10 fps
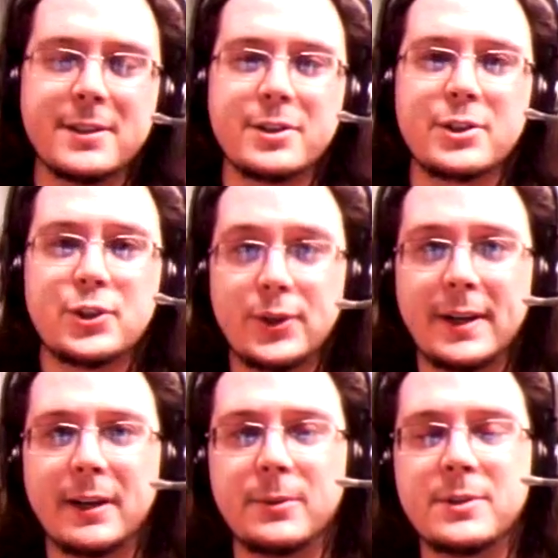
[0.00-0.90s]
They're just
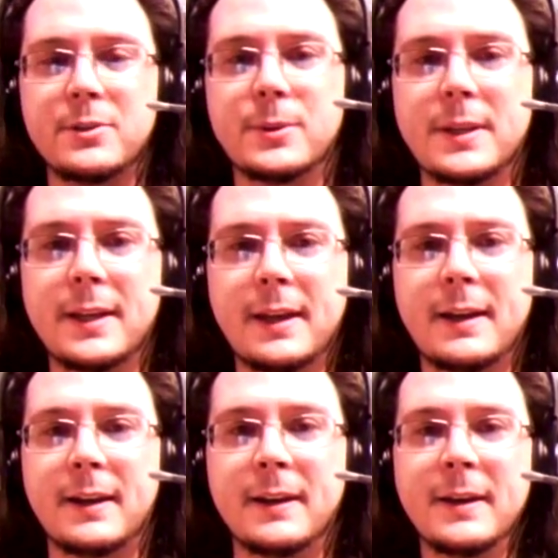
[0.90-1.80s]
trying to do what they
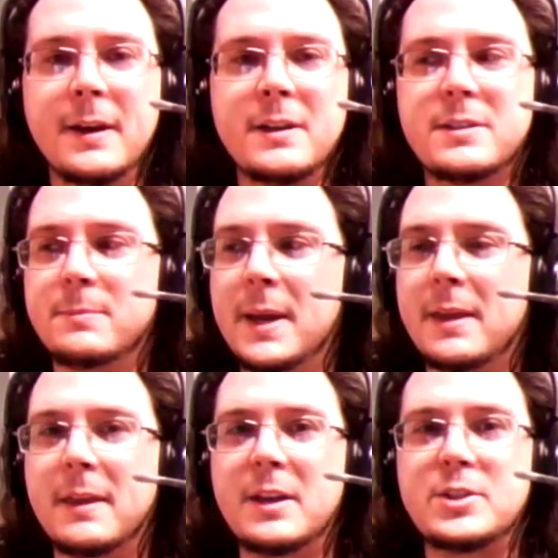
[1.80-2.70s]
can to
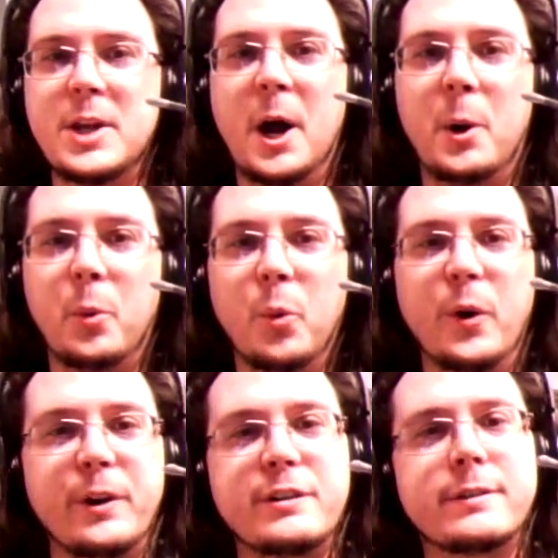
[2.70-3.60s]
make things not
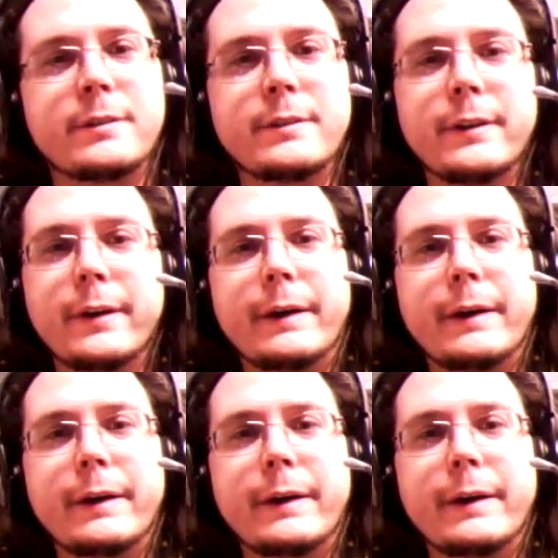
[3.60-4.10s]
worse.